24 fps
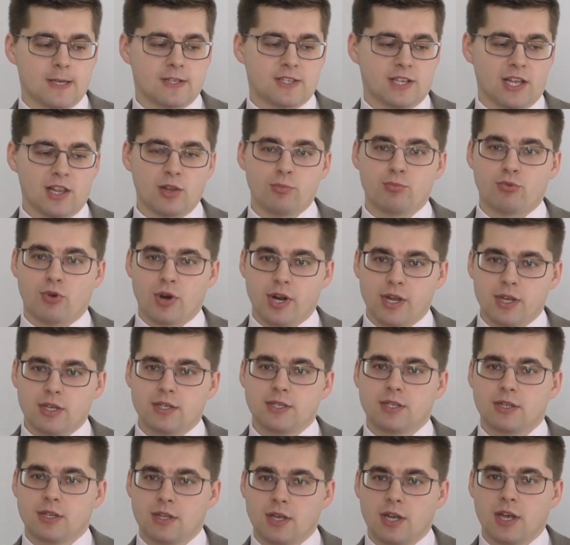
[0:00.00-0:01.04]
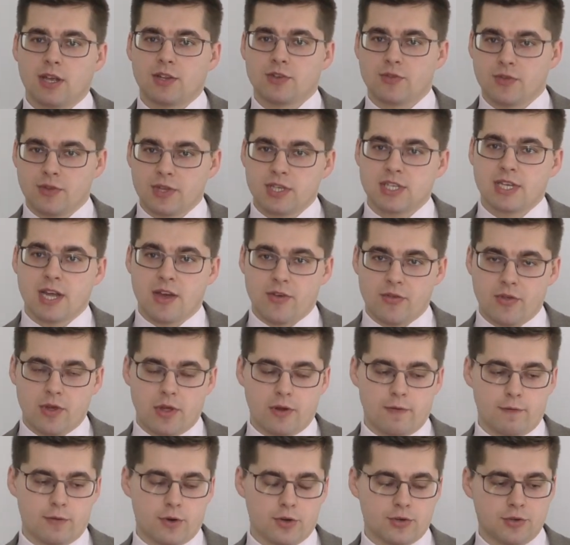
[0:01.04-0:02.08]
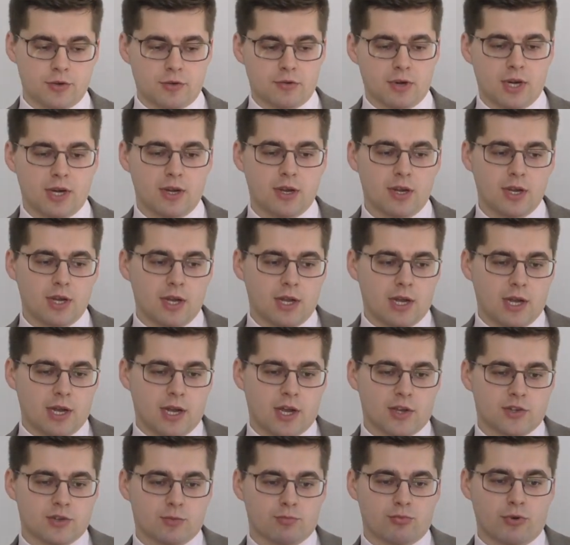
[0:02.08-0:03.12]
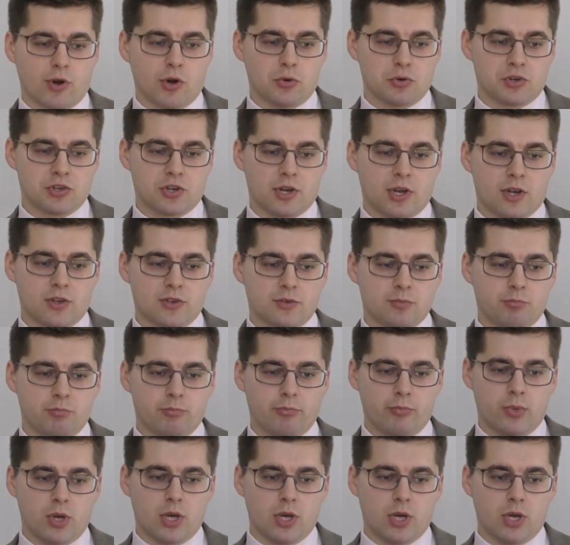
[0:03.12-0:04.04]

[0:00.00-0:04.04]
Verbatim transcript: celebrate as the 10th anniversary has approached us.